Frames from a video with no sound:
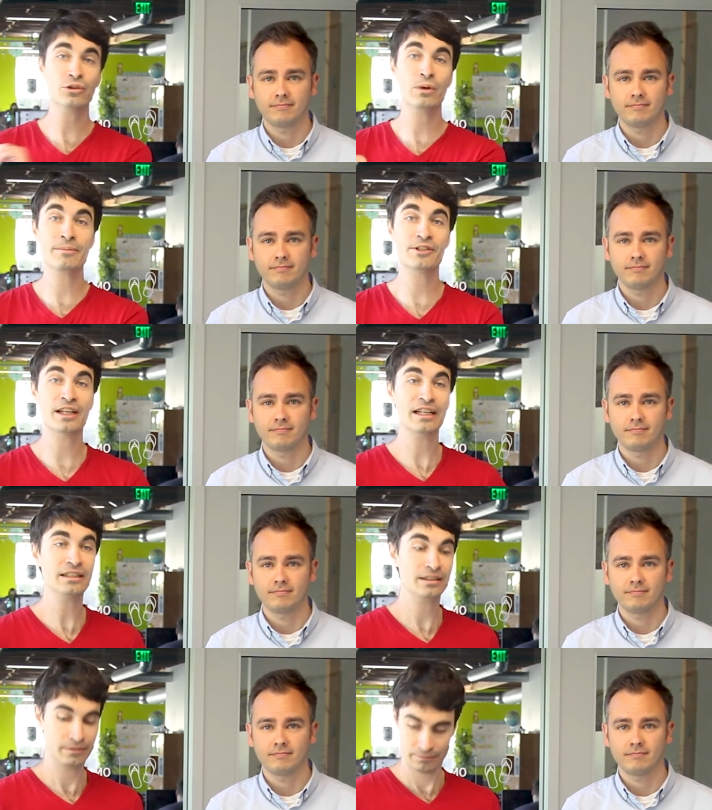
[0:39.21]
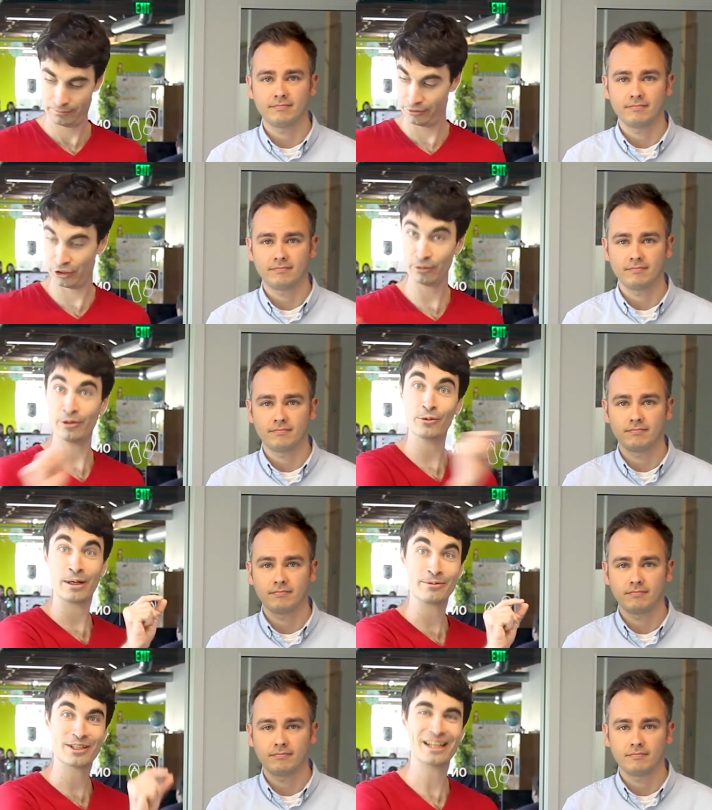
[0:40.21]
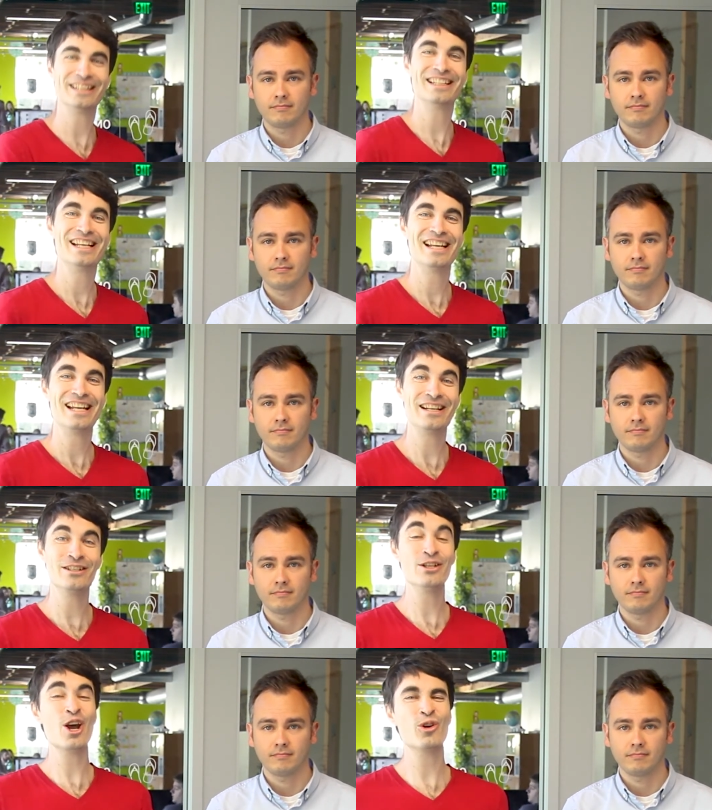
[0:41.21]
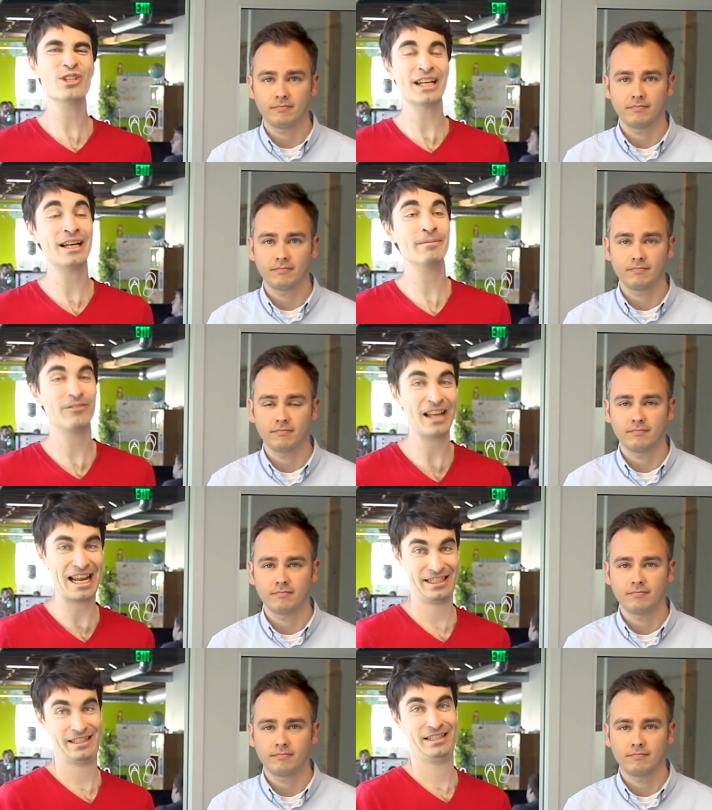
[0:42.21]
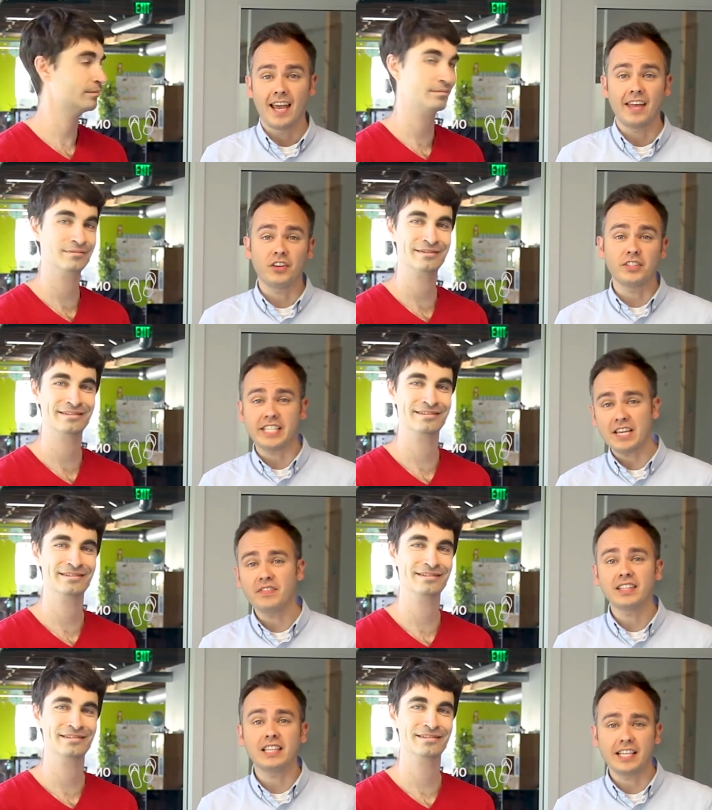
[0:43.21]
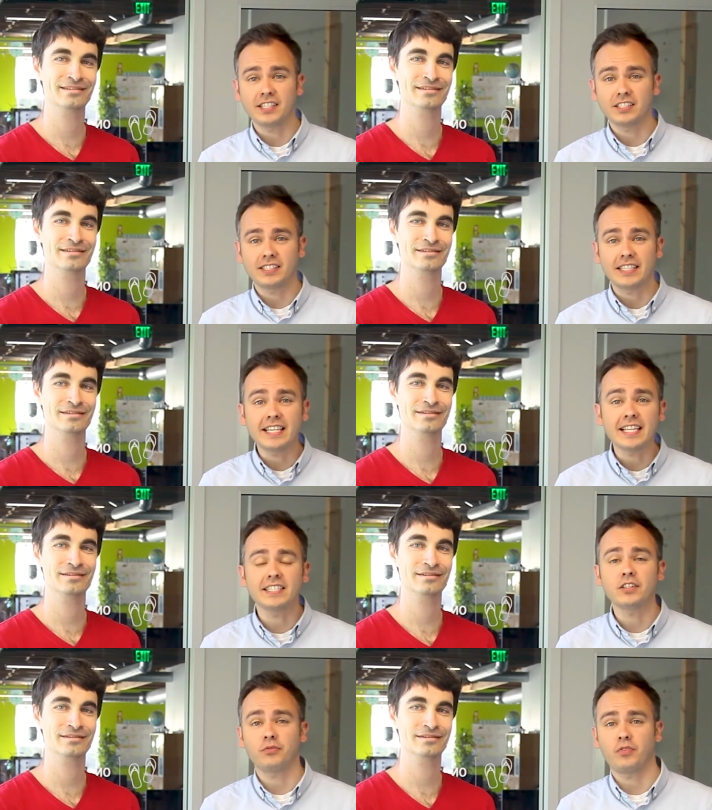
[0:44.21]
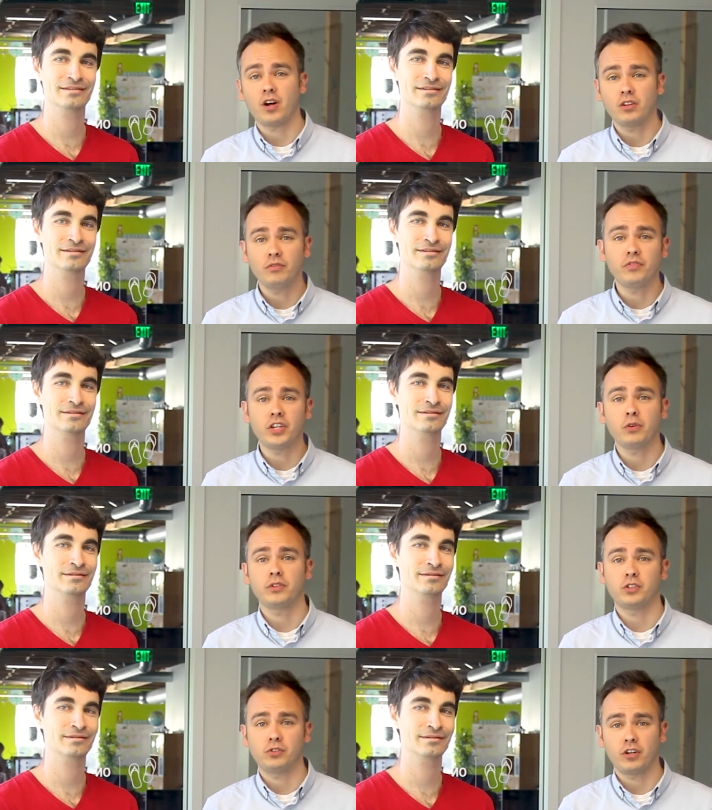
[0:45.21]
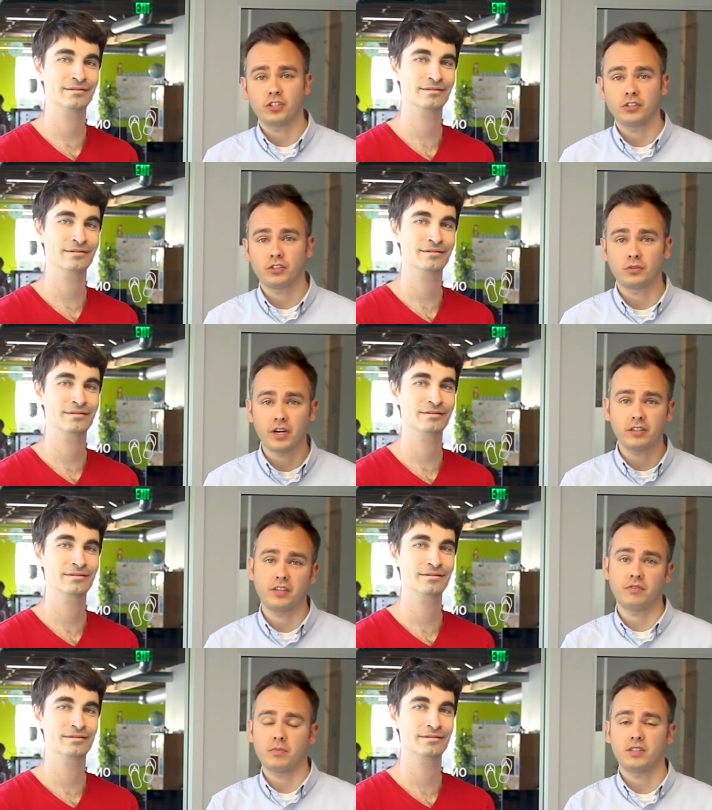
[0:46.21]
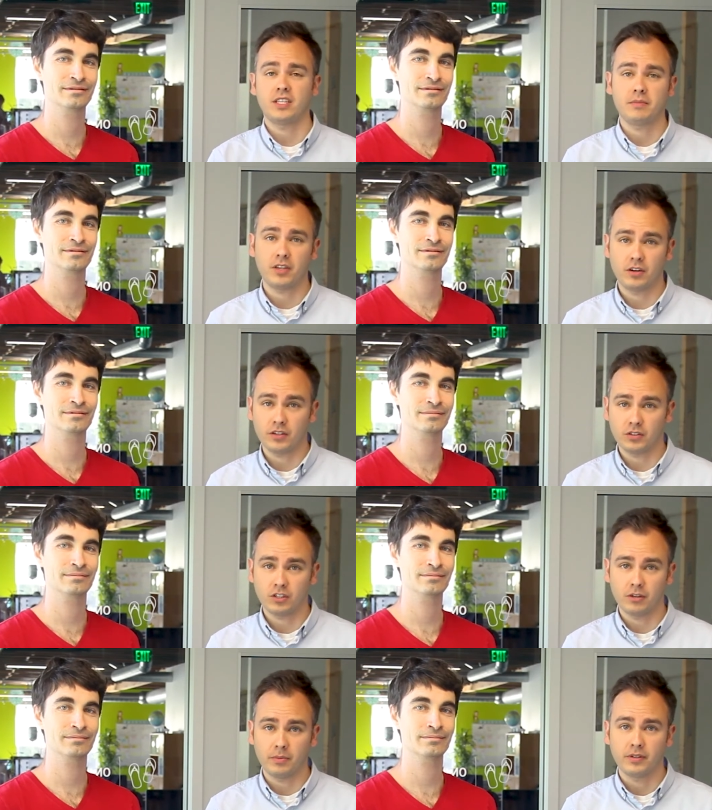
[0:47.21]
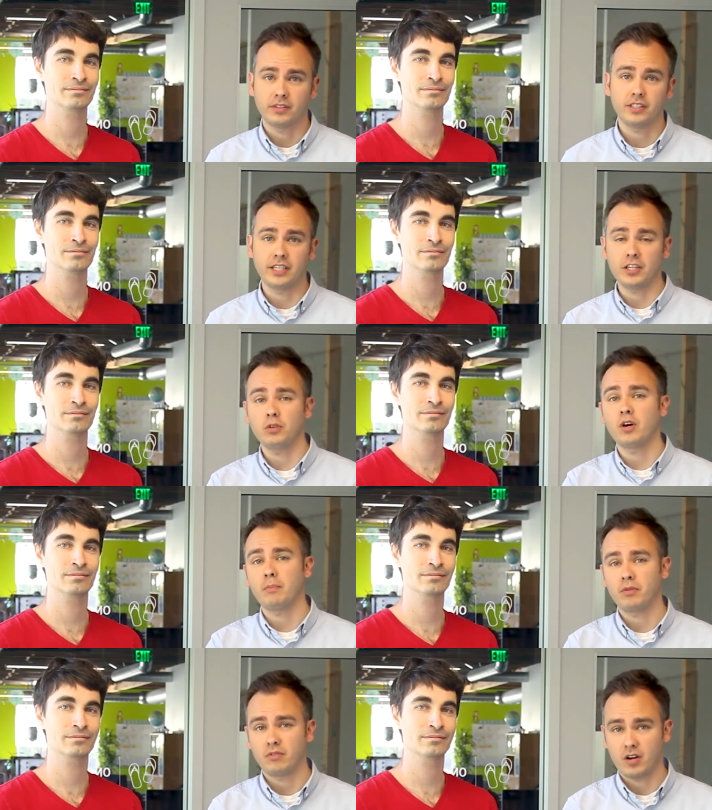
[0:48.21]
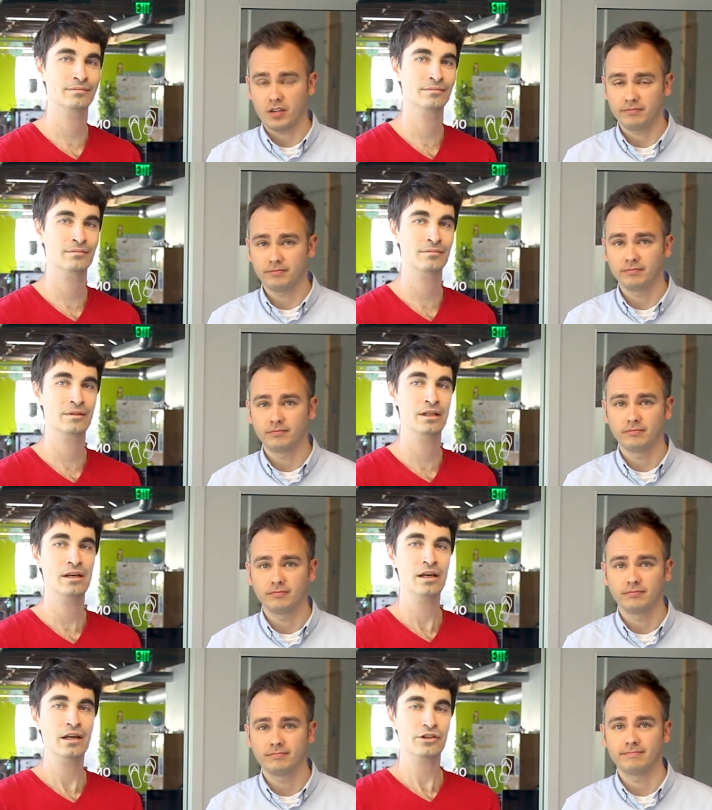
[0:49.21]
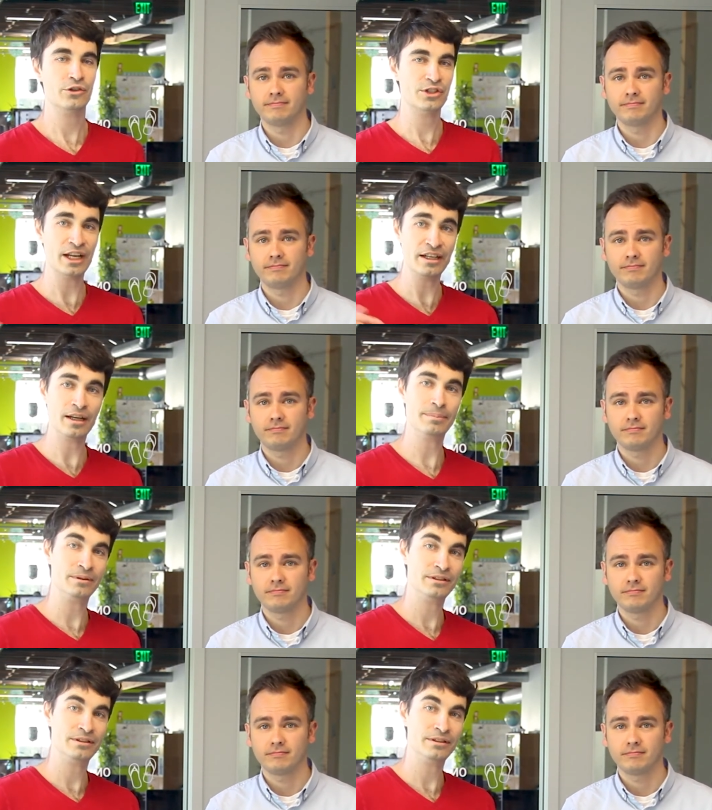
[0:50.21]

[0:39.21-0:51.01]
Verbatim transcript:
Speaker 1: to website, zero to website, in no time flat. And there's even links to easy
Speaker 2: to follow video instruction directly from the team here at Zurb to get you up and running.
Speaker 1: So sign up